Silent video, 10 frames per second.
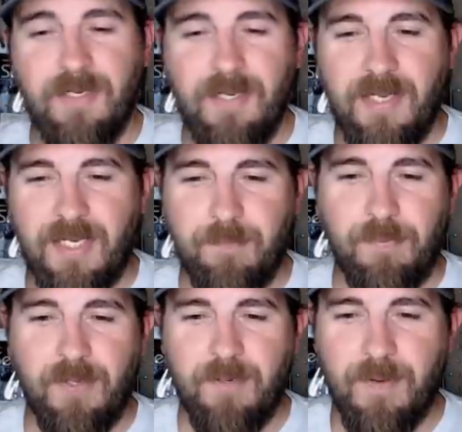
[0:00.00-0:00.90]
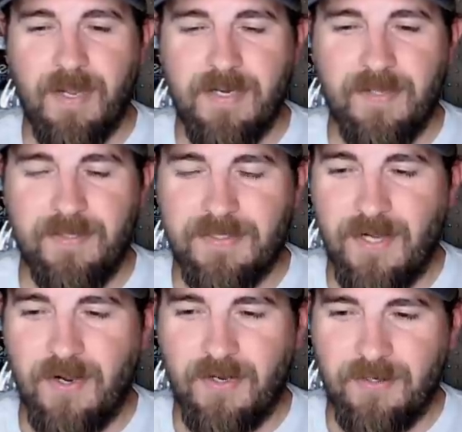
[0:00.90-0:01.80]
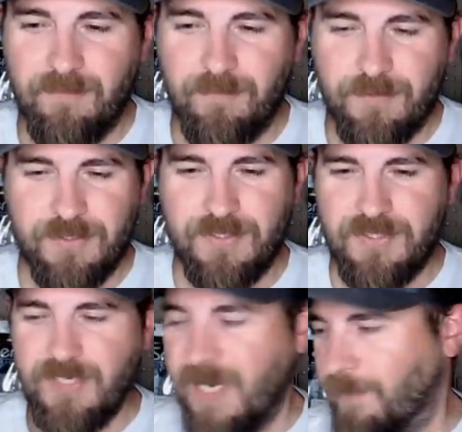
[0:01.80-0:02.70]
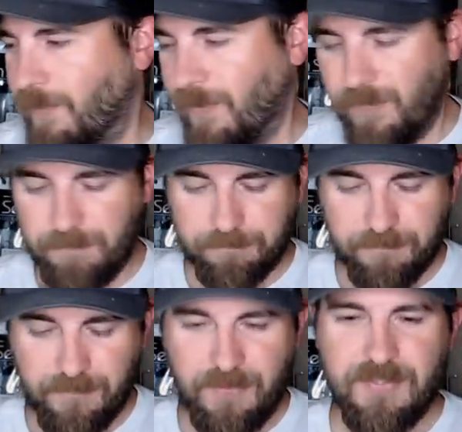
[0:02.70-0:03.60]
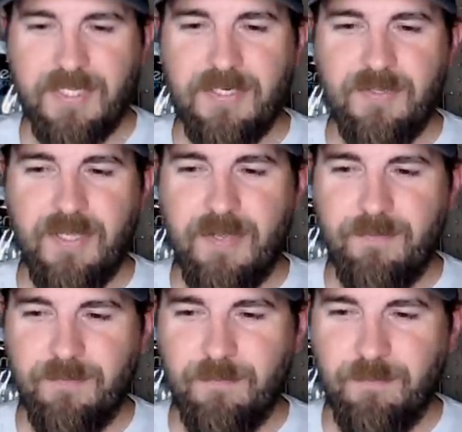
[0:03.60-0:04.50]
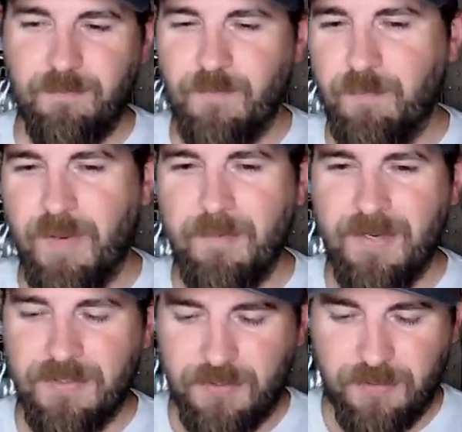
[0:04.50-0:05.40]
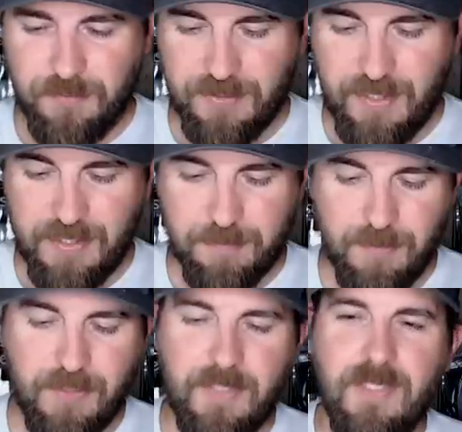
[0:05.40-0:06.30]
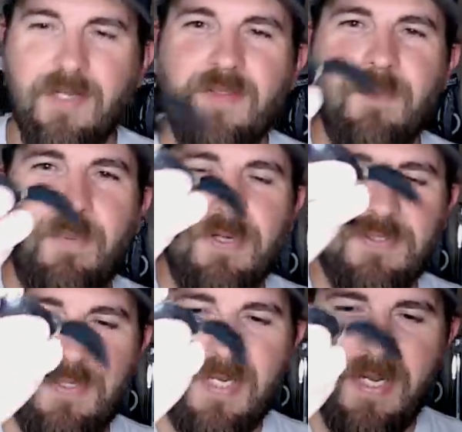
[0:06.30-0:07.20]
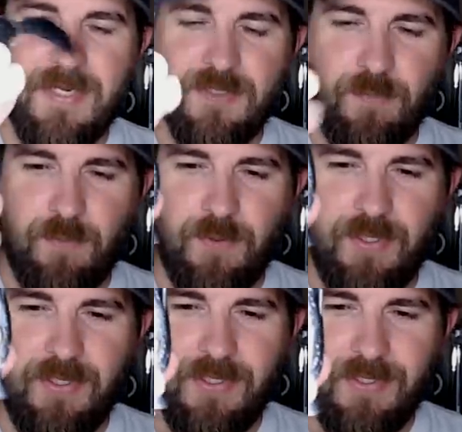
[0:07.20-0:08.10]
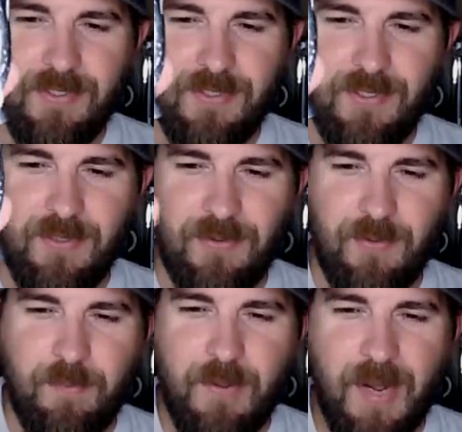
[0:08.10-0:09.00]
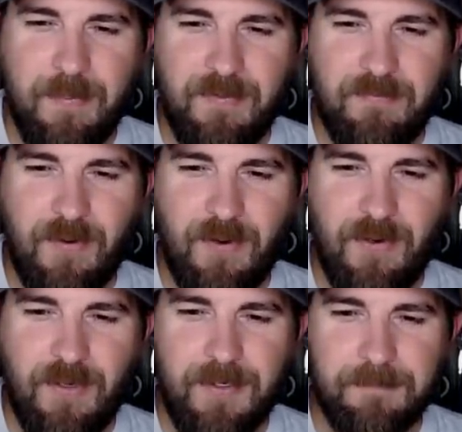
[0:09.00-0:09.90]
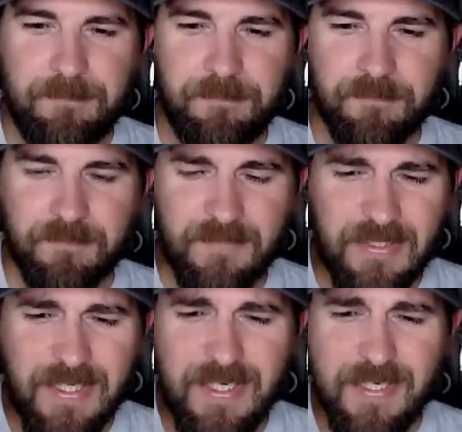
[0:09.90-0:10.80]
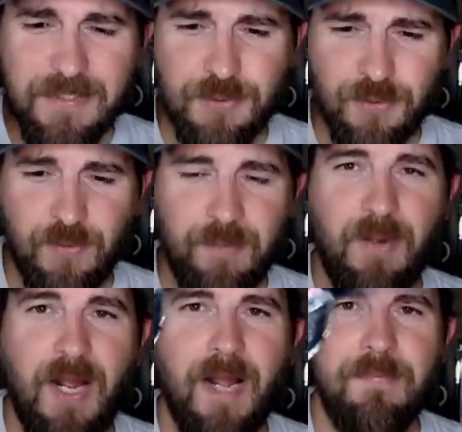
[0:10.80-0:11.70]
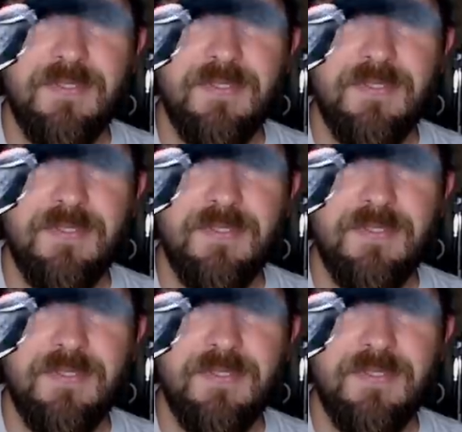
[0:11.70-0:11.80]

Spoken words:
and complain about Neely talking, which is the sad part. Because they do that when Baitman Jr. was that age. But the Buster K is a really good little popping frog. It truly pops.